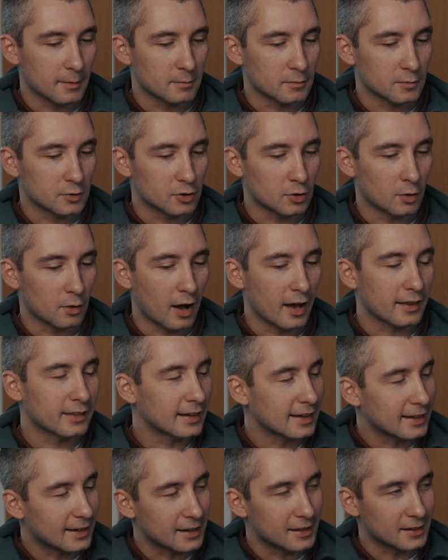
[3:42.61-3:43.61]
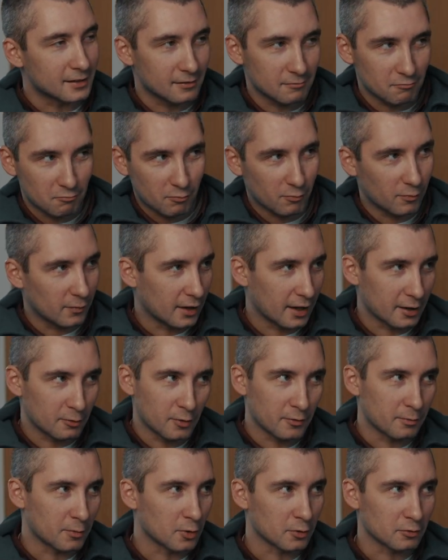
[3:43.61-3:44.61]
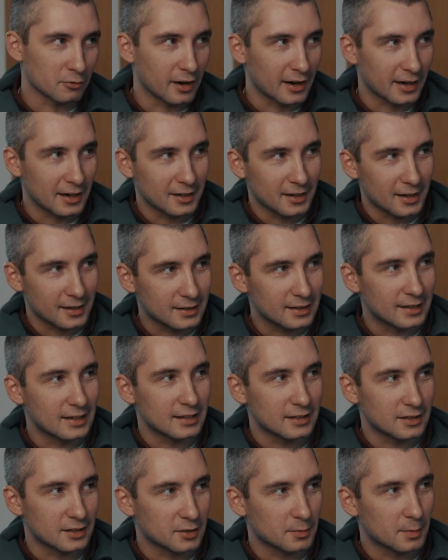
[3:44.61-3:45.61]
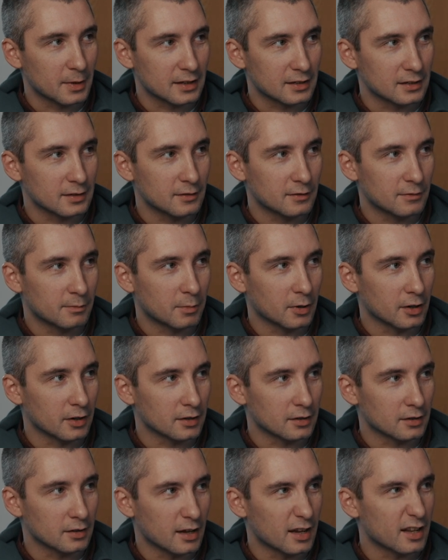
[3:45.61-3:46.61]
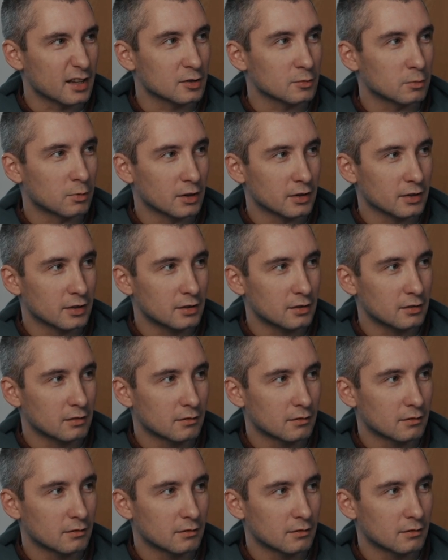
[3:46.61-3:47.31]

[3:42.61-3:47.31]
So I think it is, like we've both recognised, it is expensive, but it's worth it.